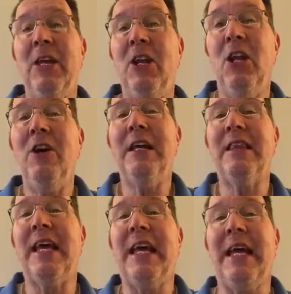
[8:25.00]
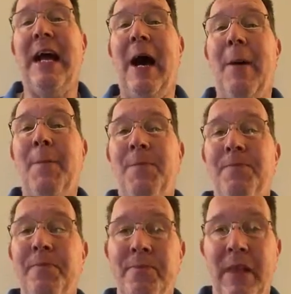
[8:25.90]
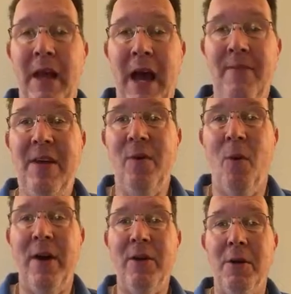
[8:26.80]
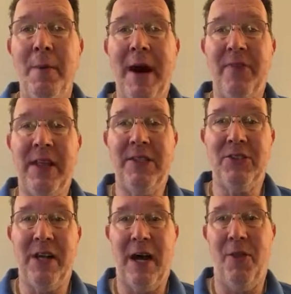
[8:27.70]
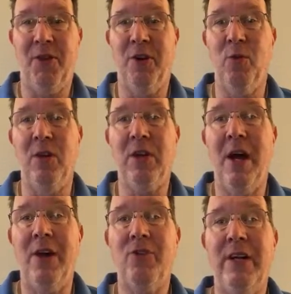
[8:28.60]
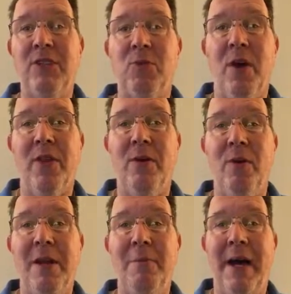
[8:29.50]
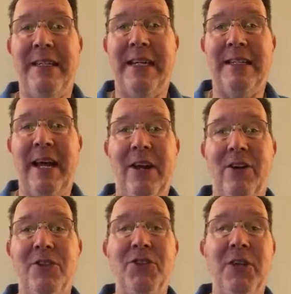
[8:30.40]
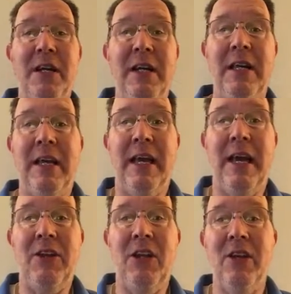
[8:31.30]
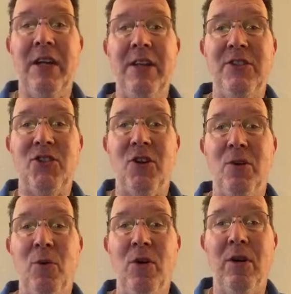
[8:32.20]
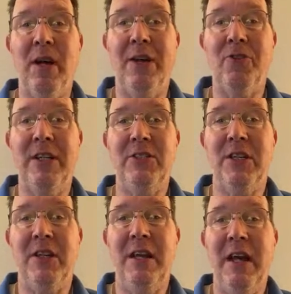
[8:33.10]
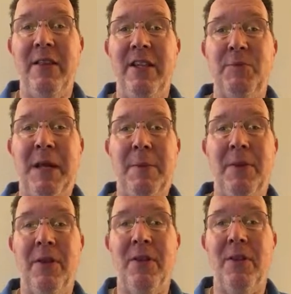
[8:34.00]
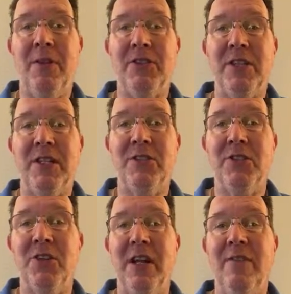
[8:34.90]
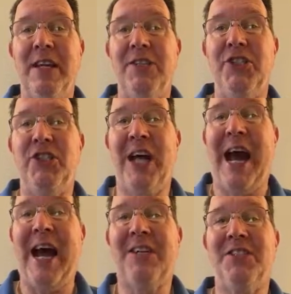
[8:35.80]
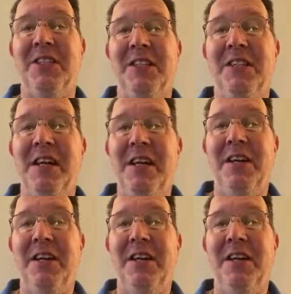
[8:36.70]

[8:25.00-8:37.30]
look at have you ever wondered about these third world countries where they're run by dictators? And you look in these third world countries and these people, the citizens are living in shacks and,